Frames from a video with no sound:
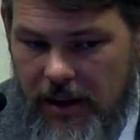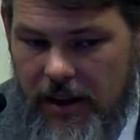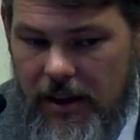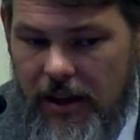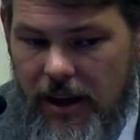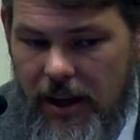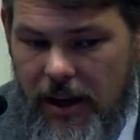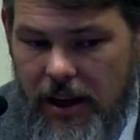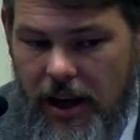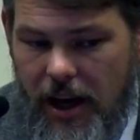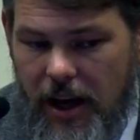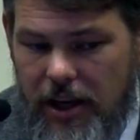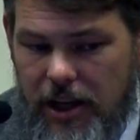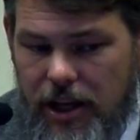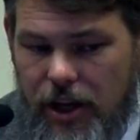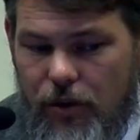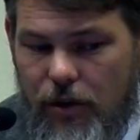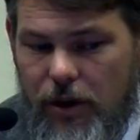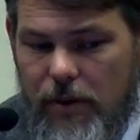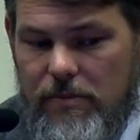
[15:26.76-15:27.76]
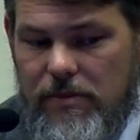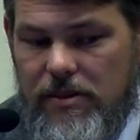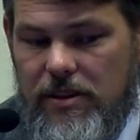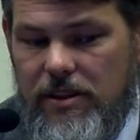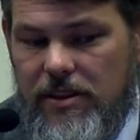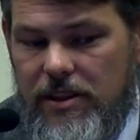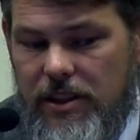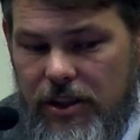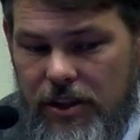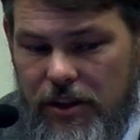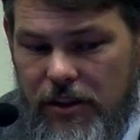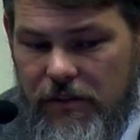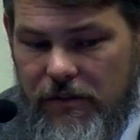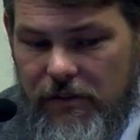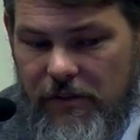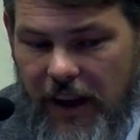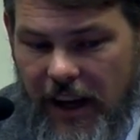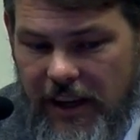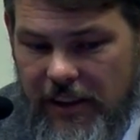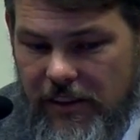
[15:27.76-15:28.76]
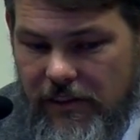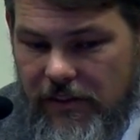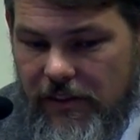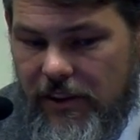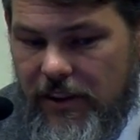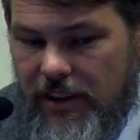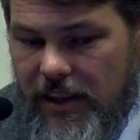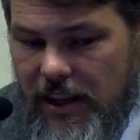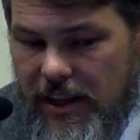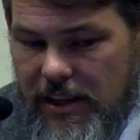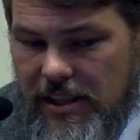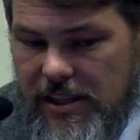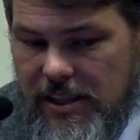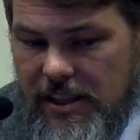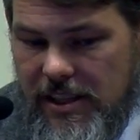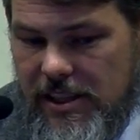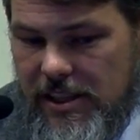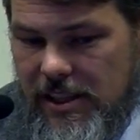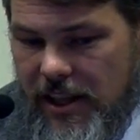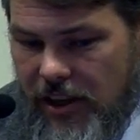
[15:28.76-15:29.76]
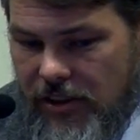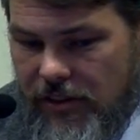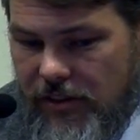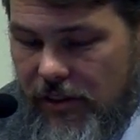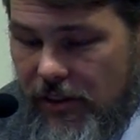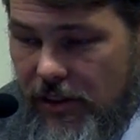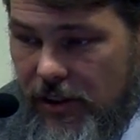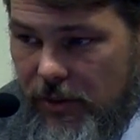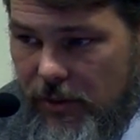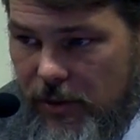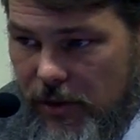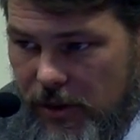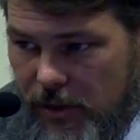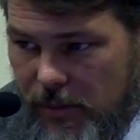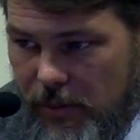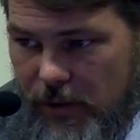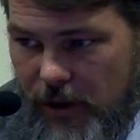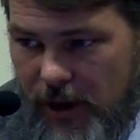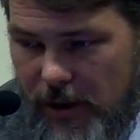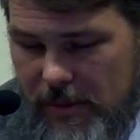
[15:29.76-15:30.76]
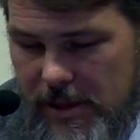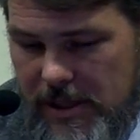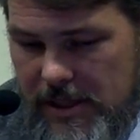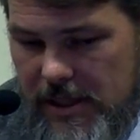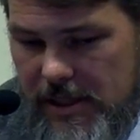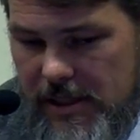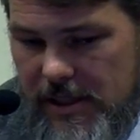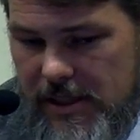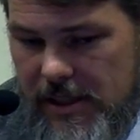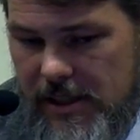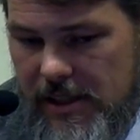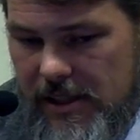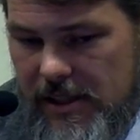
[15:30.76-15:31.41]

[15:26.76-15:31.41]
and unequipped to deal effectively and successfully with the premises